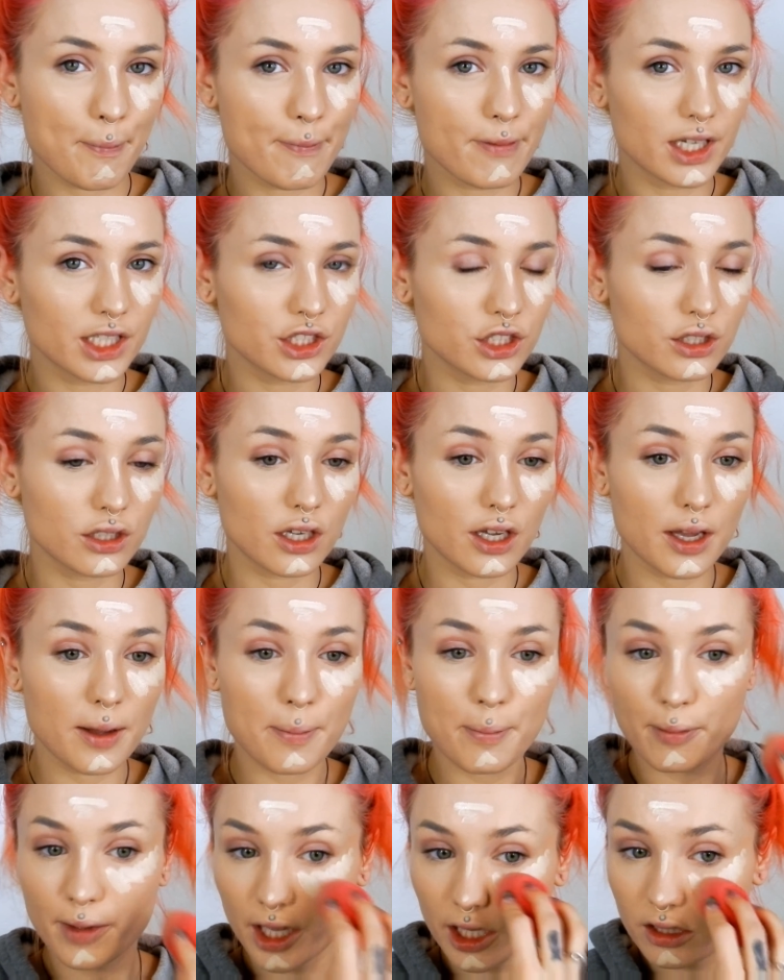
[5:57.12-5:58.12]
Much
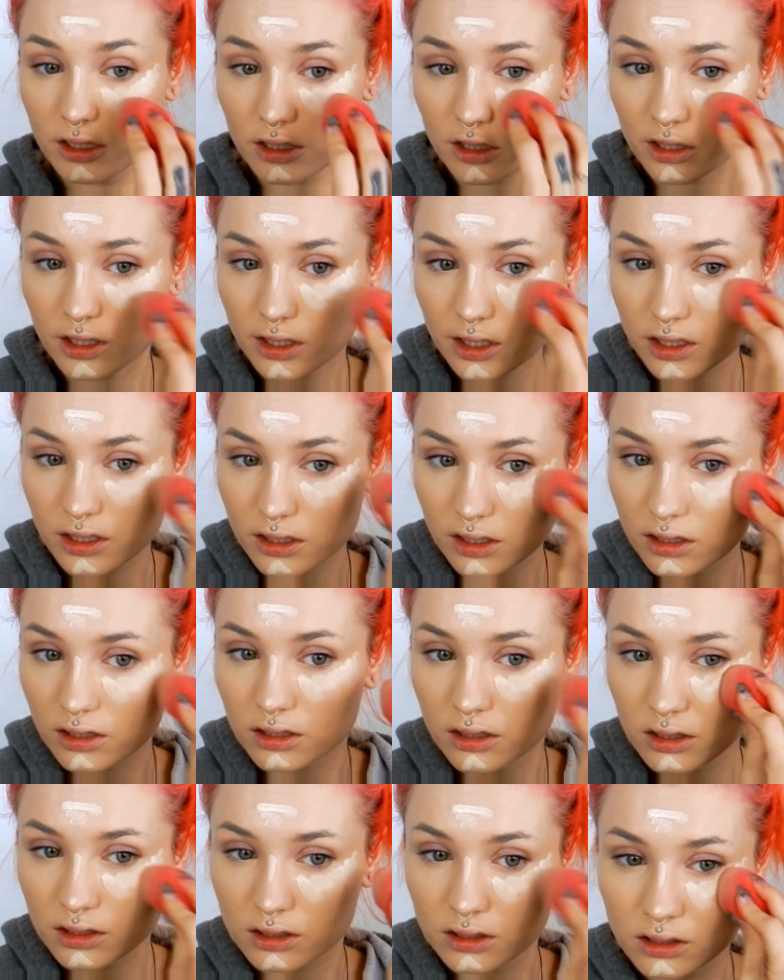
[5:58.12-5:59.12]
better.
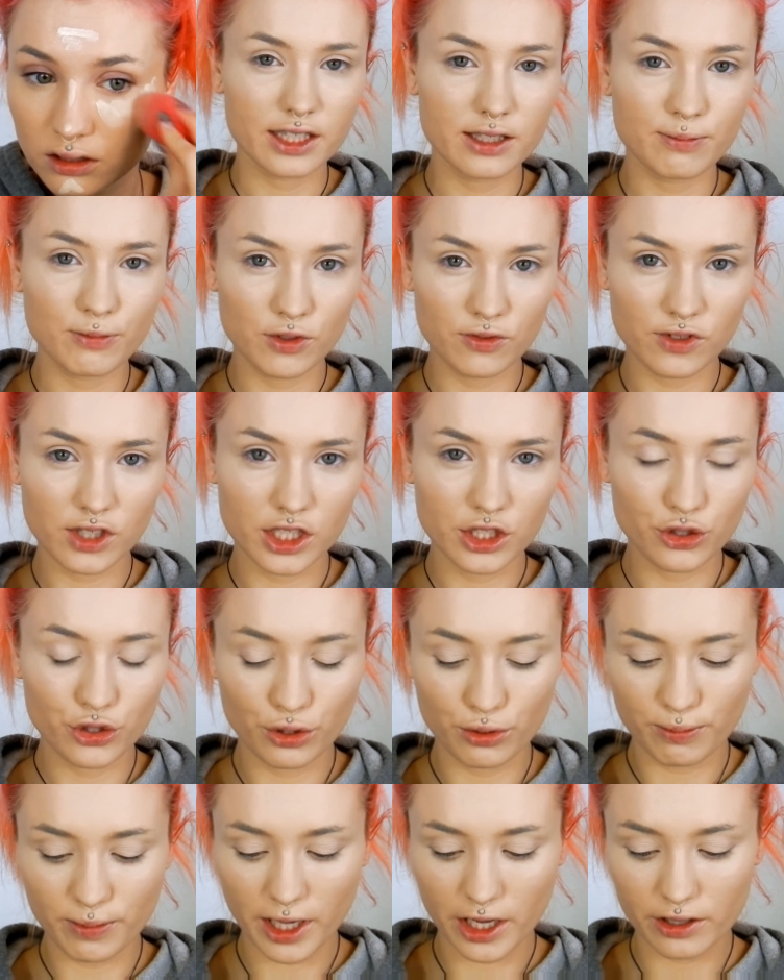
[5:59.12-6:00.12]
Let's move on
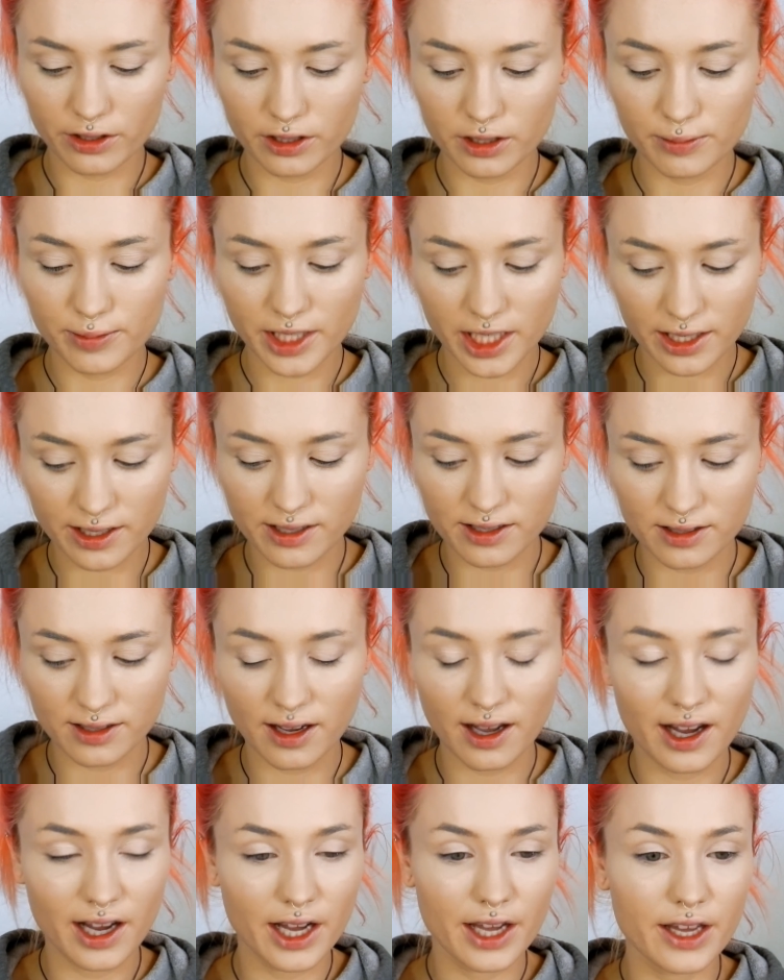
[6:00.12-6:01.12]
to powder, because
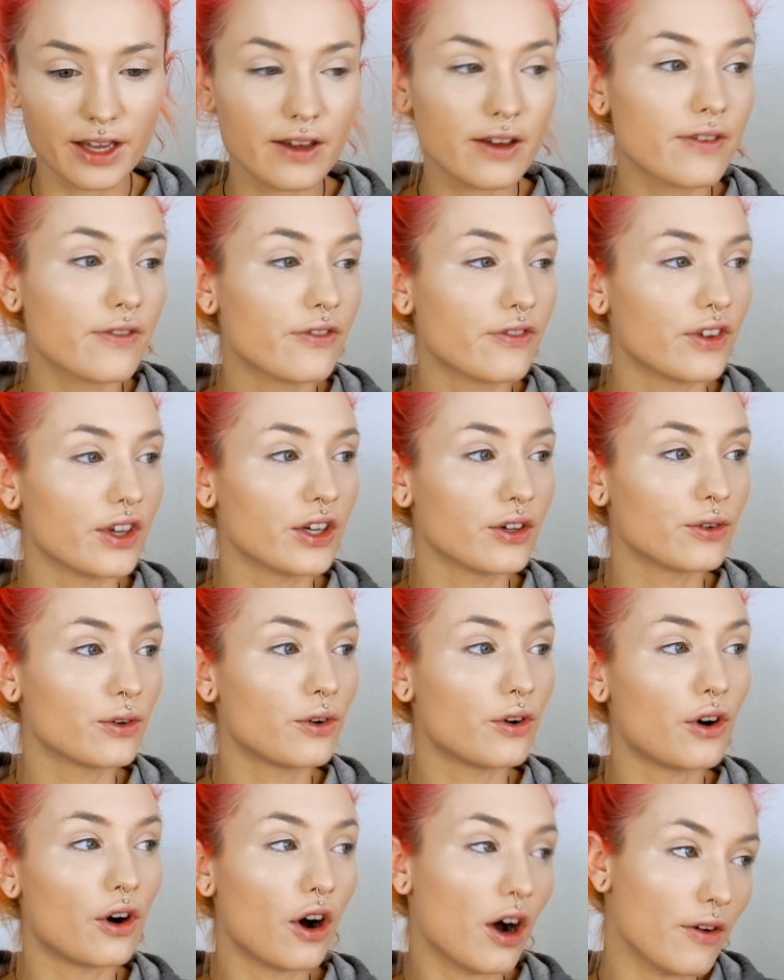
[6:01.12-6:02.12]
I
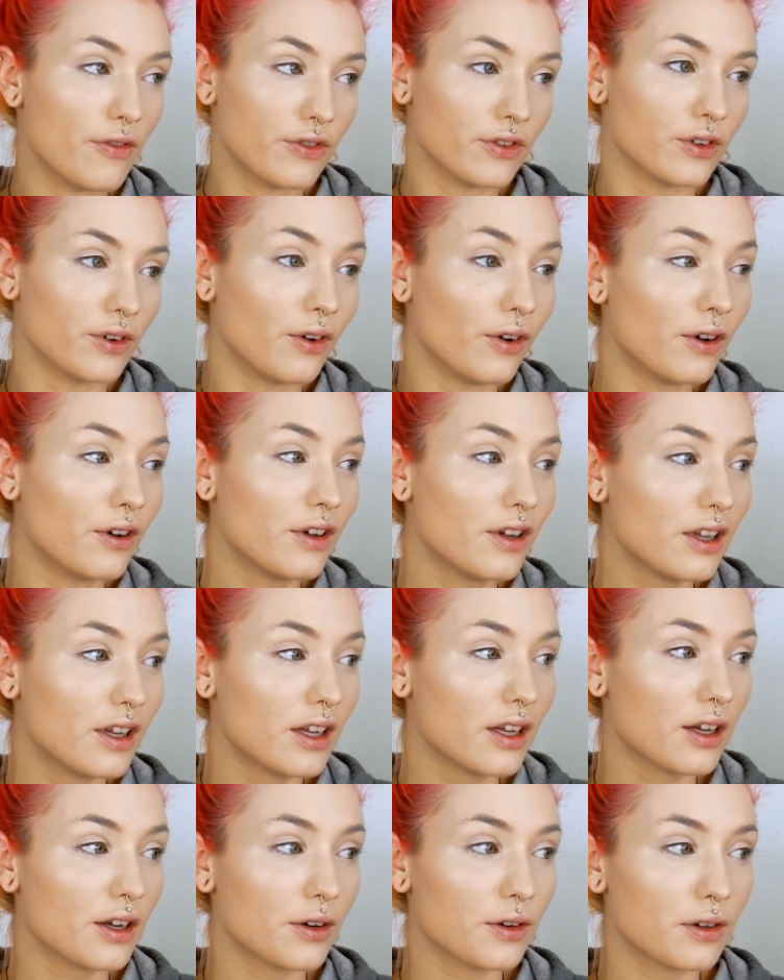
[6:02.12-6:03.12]
feel awful
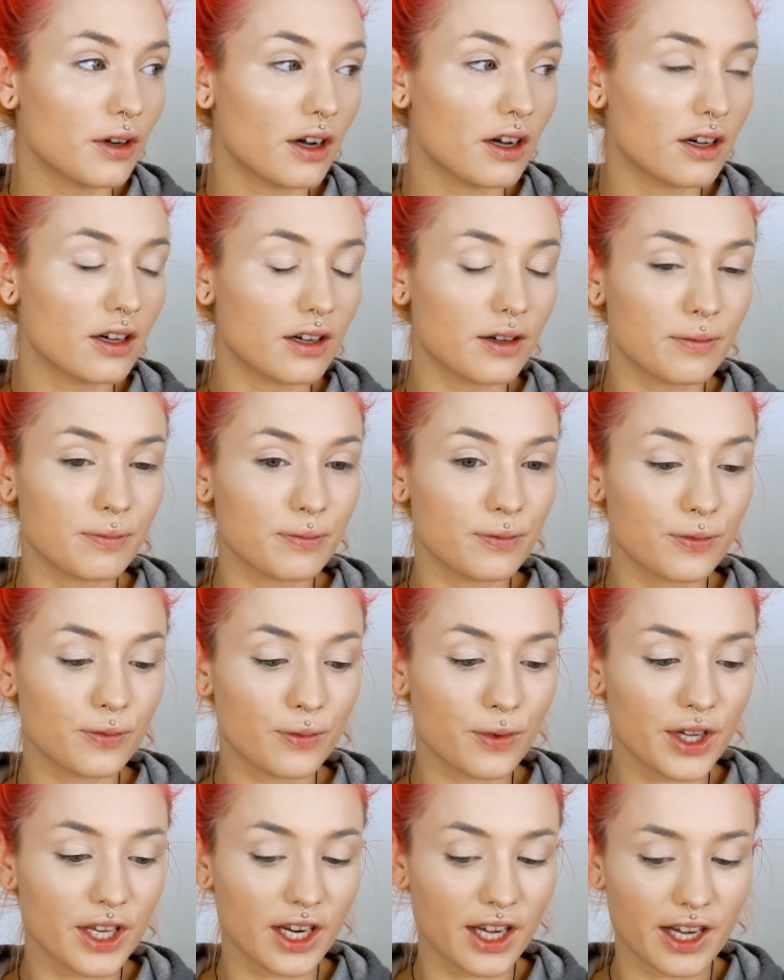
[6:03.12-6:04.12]
when